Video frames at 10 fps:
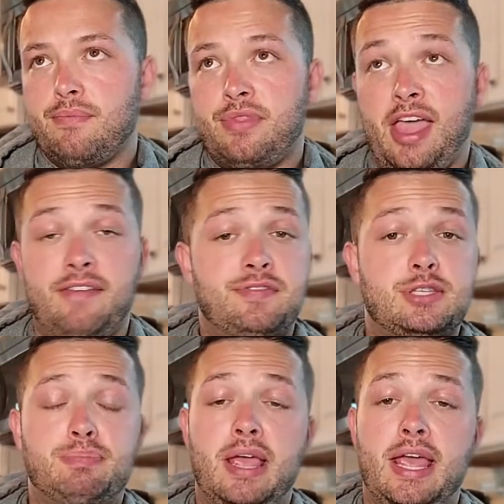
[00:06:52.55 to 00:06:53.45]
They've
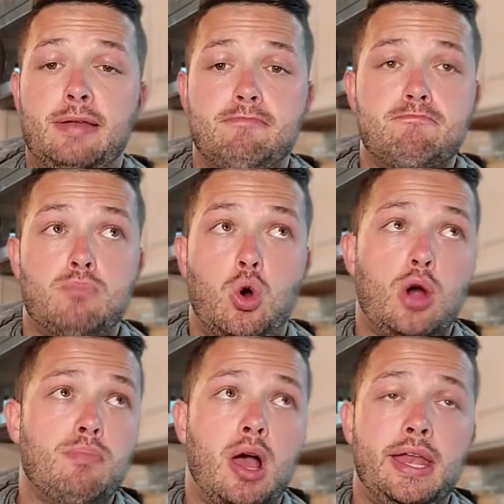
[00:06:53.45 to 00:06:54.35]
spent more
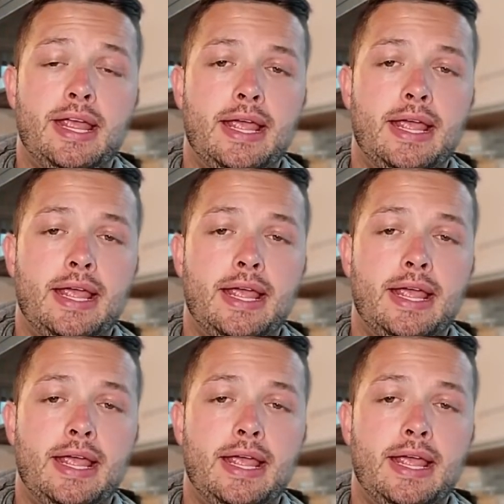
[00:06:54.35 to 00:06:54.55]
money